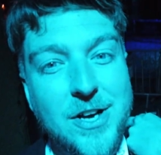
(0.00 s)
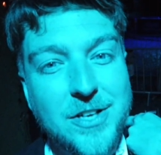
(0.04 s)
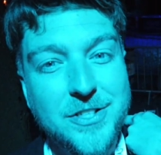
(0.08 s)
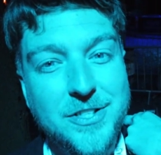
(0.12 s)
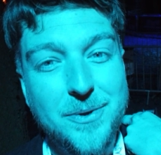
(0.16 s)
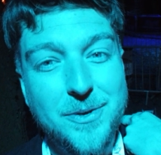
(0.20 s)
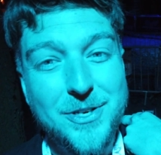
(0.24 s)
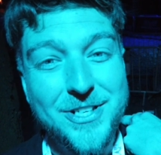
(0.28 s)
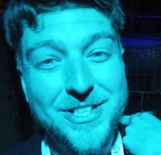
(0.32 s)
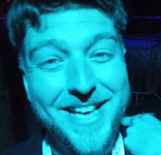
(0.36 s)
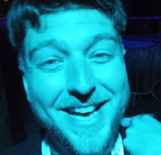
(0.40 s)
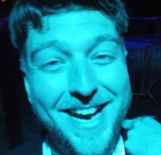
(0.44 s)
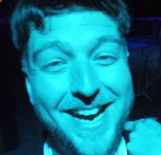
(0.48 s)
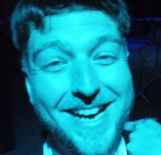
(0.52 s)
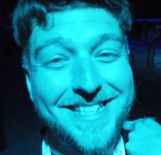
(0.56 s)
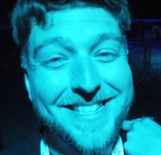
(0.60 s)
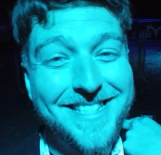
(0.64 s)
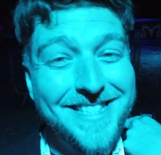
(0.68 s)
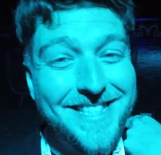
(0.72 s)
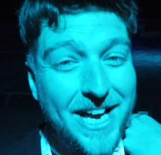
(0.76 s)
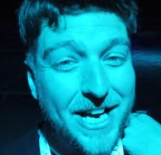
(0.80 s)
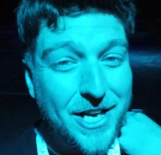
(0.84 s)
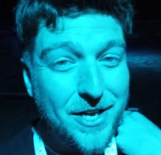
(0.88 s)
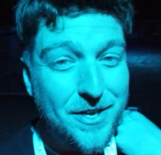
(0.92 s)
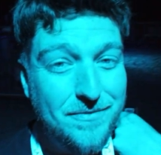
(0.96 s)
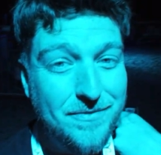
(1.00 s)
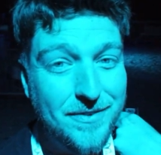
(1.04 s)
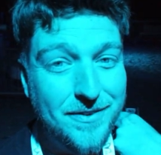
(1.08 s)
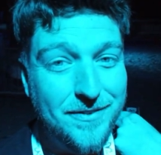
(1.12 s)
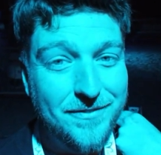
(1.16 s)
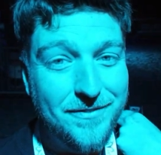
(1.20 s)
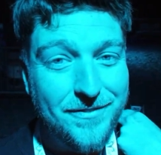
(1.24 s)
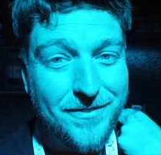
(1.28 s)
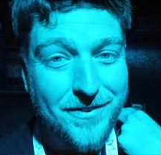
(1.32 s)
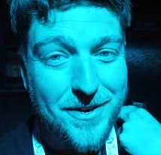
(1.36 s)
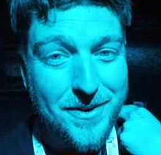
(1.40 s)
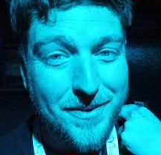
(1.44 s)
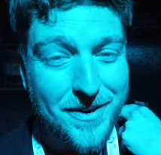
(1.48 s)
So we just had our second
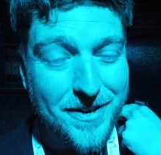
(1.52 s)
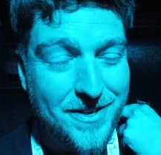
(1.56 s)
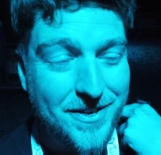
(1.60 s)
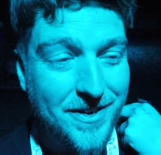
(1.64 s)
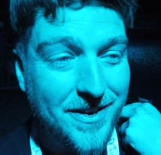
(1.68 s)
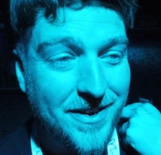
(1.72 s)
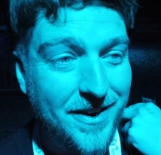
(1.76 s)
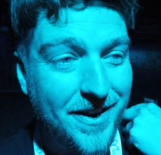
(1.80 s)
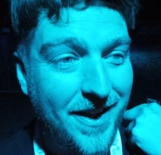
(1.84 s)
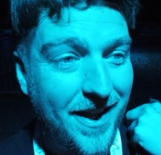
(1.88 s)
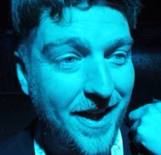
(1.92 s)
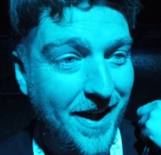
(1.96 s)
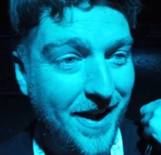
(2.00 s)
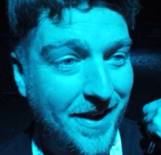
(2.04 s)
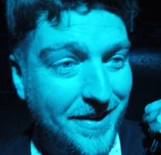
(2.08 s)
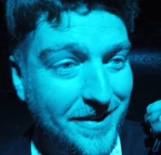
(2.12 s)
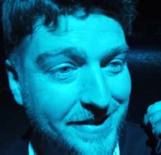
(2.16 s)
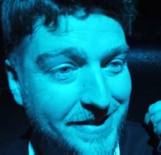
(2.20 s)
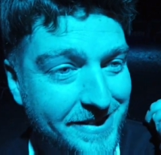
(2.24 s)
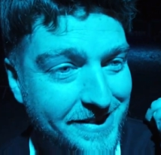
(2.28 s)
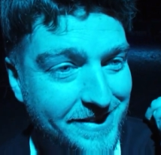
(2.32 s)
run through on Y.A.N.A.